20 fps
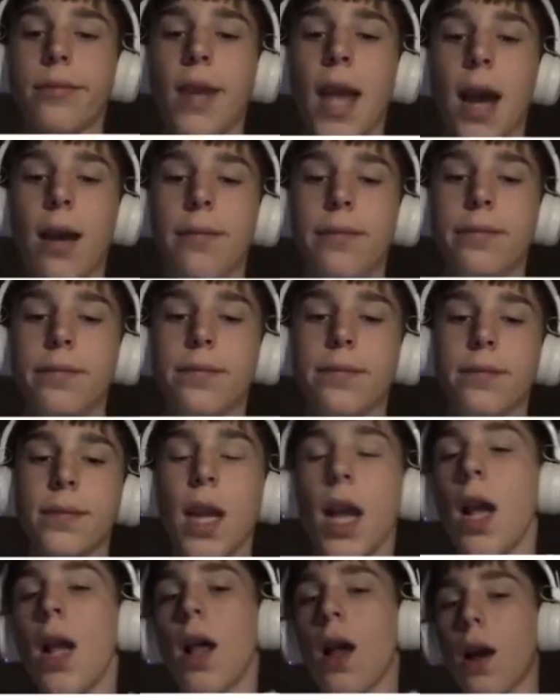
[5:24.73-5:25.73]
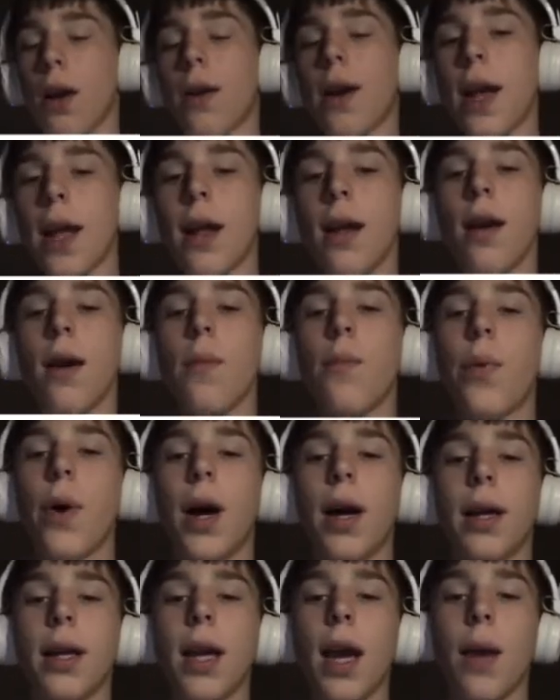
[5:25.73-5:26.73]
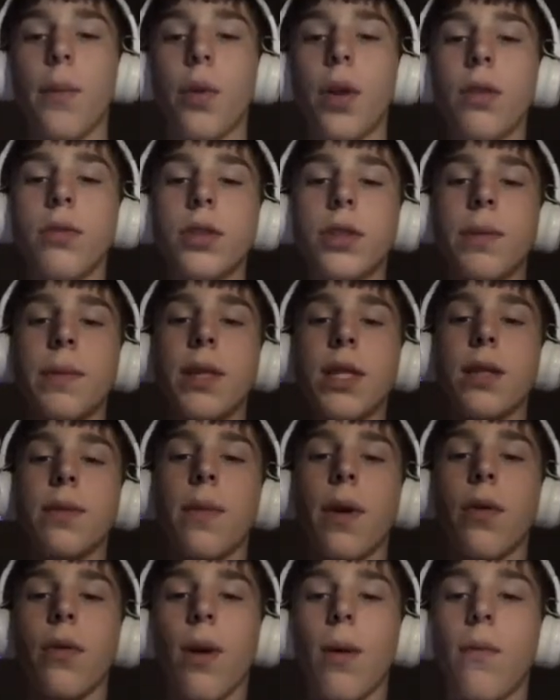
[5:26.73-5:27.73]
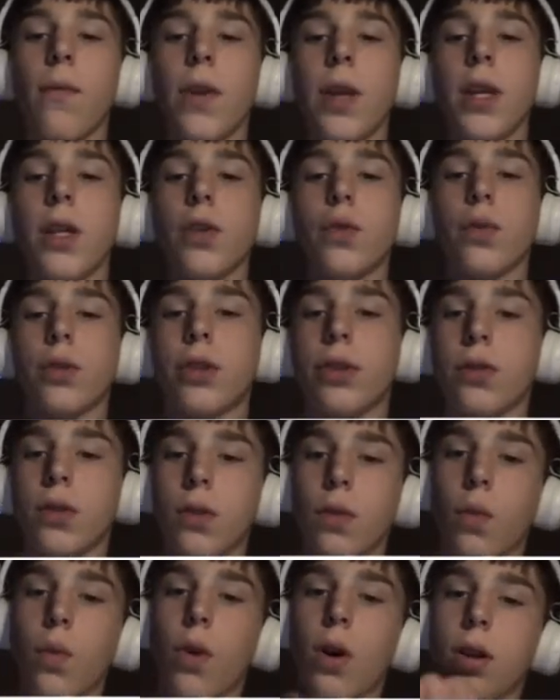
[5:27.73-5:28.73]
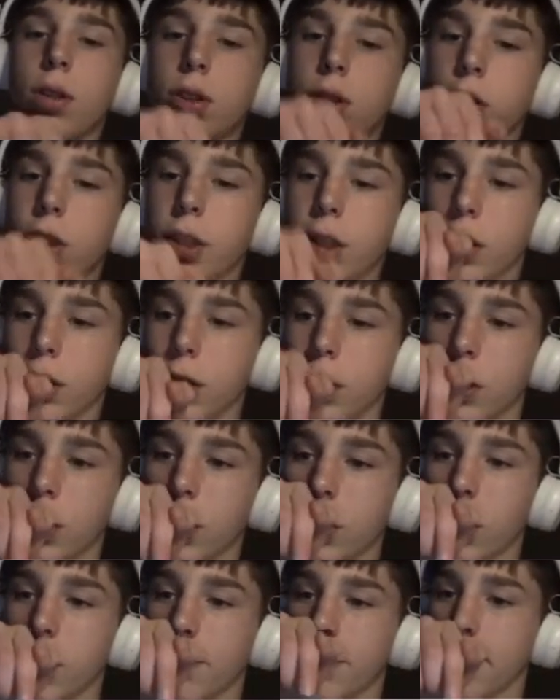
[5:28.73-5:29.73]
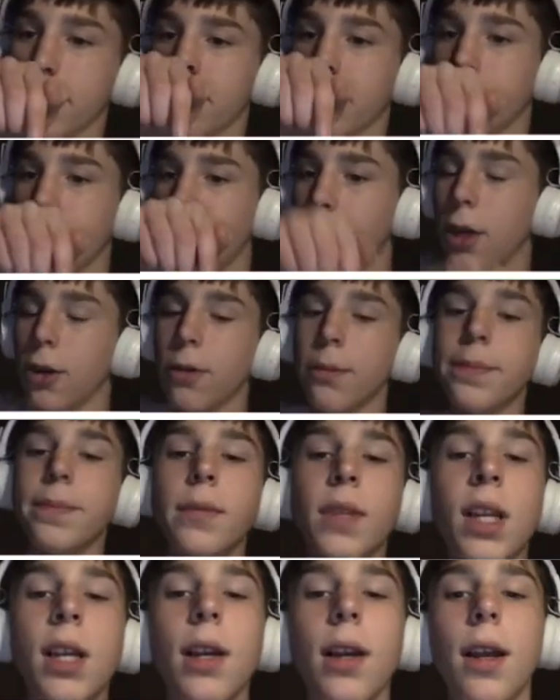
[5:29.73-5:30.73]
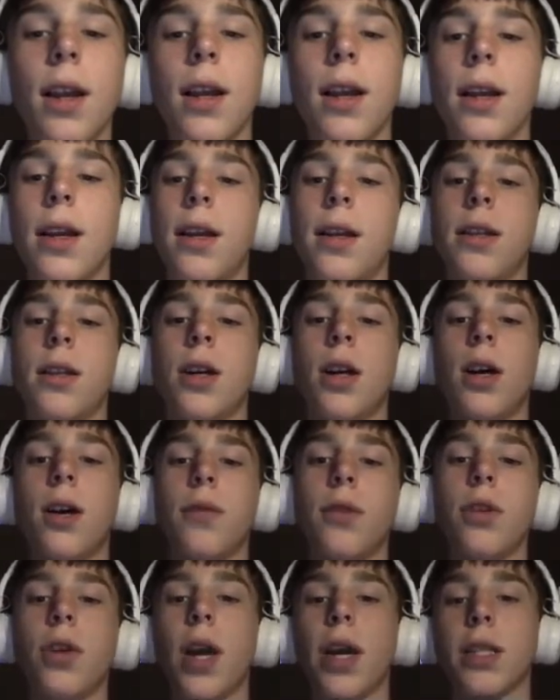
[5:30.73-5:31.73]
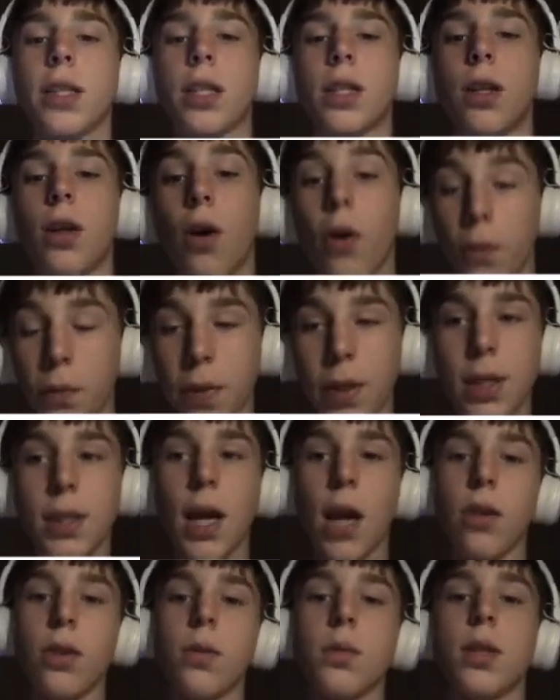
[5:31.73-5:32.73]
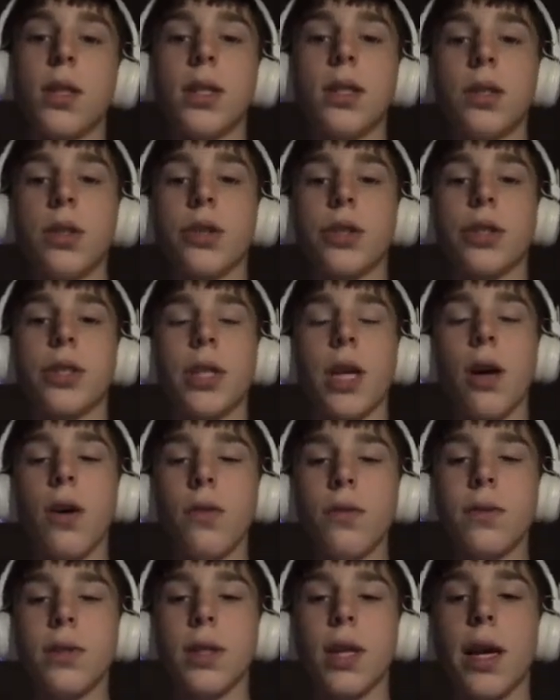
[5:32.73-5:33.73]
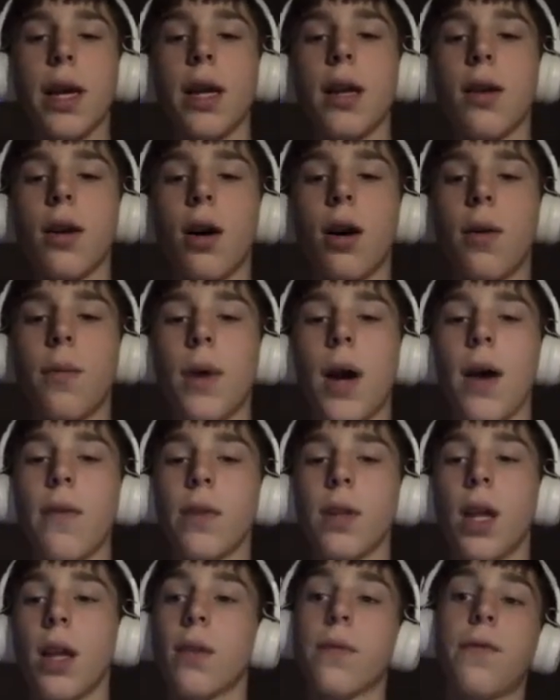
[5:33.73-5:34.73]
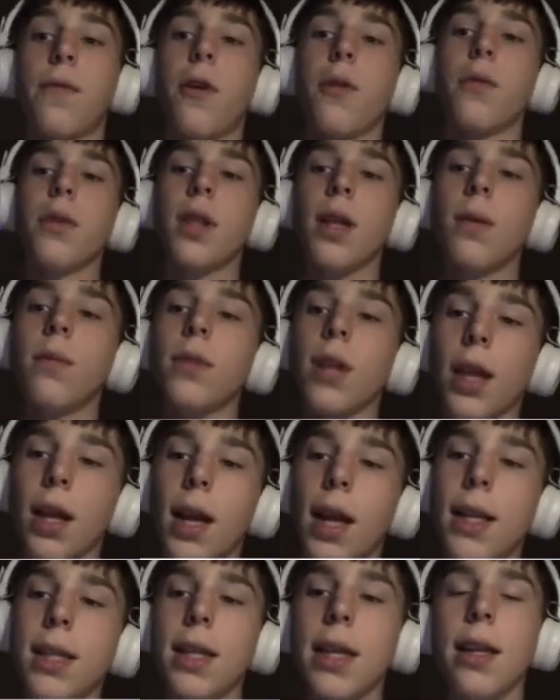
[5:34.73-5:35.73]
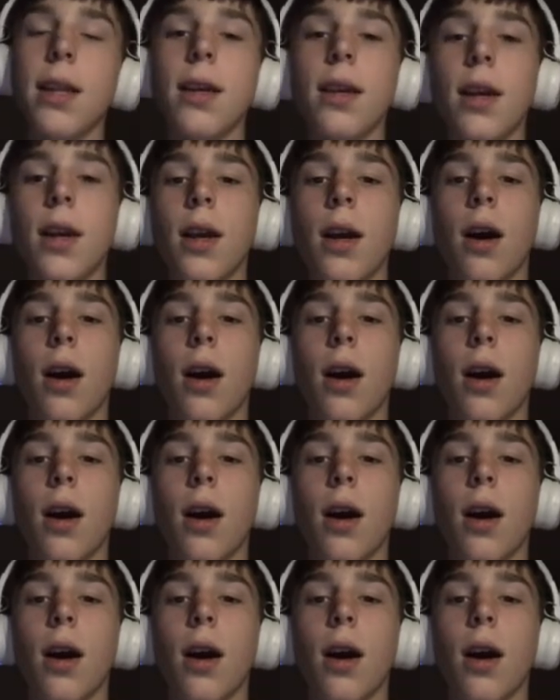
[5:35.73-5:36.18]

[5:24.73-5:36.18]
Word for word: Yeah. Alright, but yeah, I play with some of these in my realm videos, which you can watch, link in the description below. And uh, you guys can hopefully download this yourselves and um, have a lot of fun with them, like I did.